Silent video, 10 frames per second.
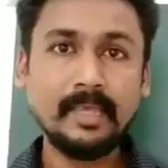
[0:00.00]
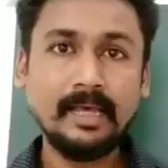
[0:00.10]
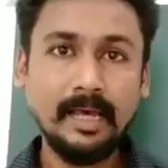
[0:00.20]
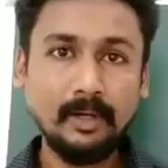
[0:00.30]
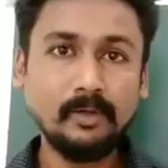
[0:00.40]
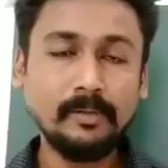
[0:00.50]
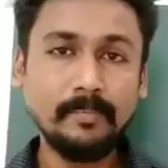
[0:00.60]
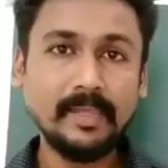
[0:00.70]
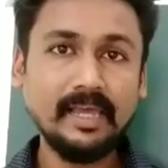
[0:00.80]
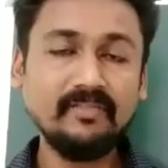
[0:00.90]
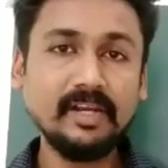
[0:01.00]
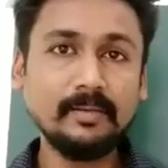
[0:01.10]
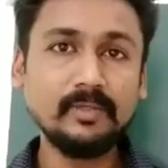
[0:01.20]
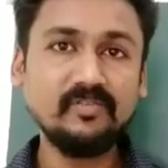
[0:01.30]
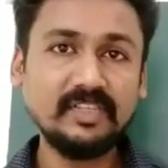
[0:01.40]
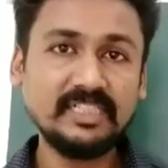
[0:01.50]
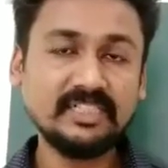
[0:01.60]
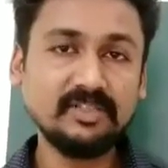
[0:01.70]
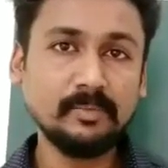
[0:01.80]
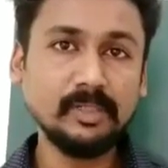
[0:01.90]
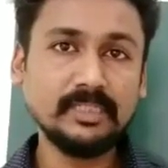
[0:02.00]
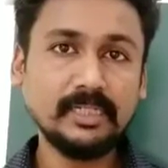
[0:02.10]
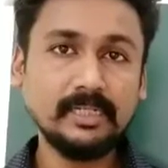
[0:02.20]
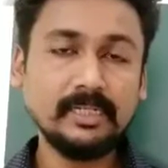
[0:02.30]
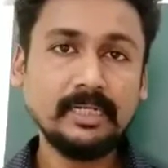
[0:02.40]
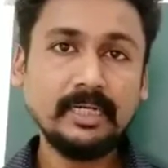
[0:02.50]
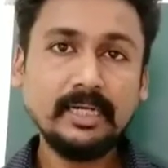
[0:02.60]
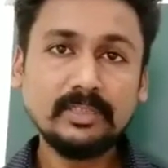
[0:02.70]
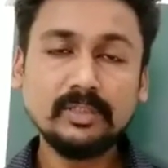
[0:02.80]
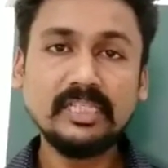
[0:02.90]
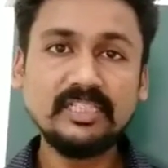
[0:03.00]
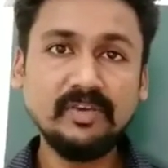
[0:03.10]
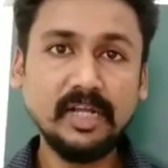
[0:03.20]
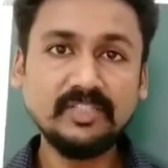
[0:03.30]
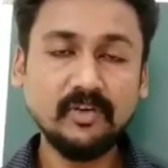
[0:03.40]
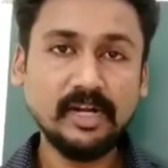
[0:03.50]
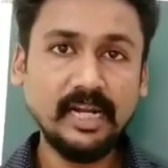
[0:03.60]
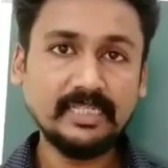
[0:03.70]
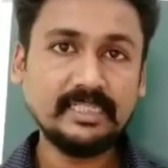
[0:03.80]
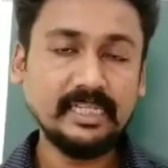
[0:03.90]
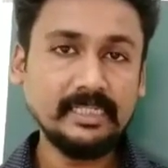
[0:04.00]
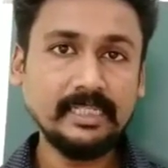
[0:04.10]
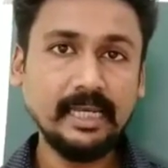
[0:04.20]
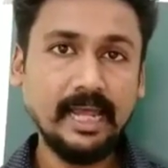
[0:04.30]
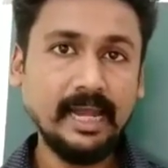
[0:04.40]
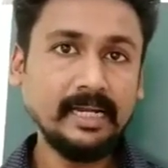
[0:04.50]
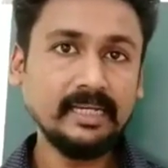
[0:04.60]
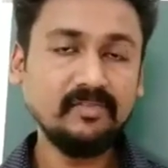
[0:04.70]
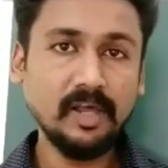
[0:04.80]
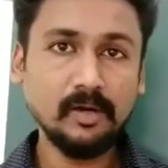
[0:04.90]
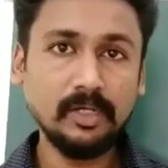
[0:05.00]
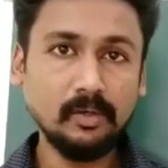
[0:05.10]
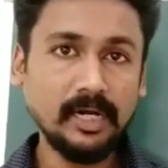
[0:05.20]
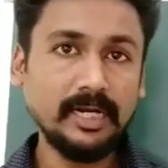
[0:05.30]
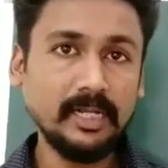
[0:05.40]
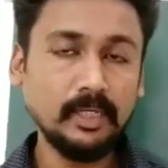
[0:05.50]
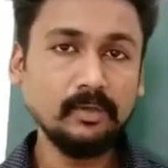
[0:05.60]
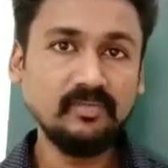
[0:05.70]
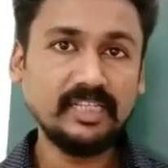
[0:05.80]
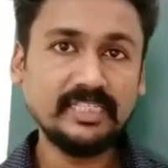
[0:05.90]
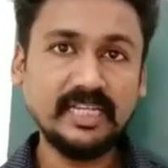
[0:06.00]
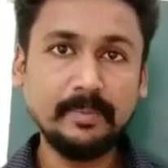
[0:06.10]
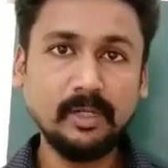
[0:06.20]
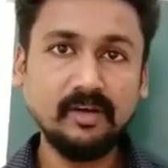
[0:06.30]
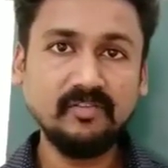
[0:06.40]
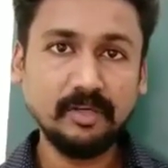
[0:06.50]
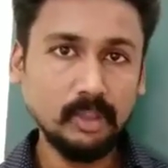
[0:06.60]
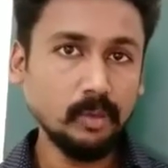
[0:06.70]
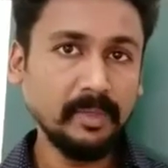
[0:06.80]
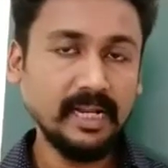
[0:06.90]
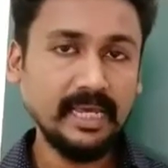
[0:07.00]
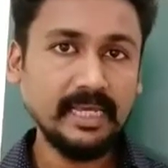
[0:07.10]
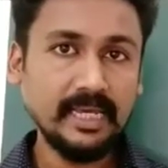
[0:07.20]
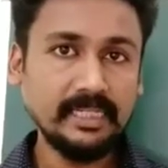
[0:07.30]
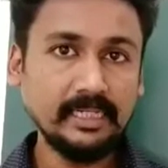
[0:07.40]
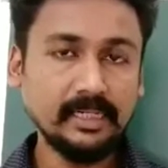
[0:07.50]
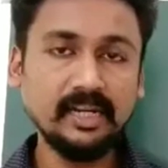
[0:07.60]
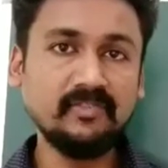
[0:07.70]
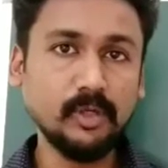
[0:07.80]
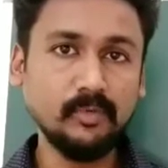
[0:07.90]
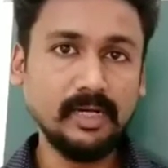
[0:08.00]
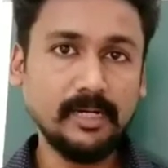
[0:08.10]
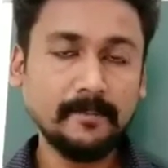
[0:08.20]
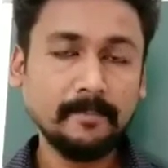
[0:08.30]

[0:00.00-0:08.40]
Hello and welcome to Physics with Amol sir. So this video is for class 10th and we are going to continue with a chapter of human eye and the colorful world.